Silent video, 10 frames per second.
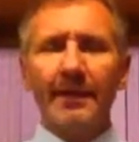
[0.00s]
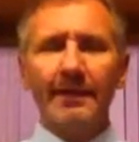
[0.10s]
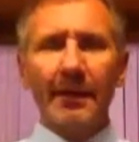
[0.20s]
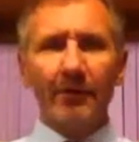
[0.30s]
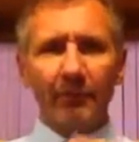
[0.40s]

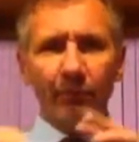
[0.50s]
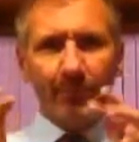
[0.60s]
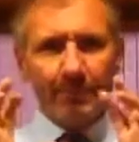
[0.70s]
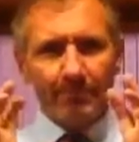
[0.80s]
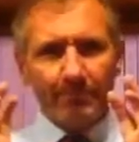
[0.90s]
Now, if
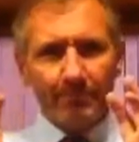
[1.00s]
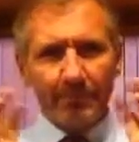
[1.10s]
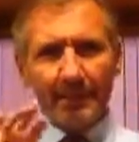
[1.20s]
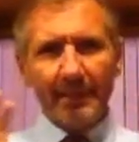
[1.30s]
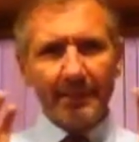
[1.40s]
we
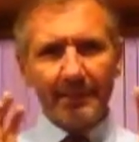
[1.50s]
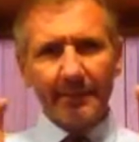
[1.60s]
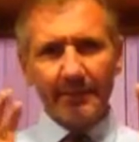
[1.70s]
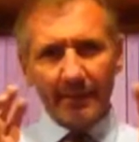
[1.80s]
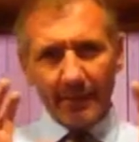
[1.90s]
begin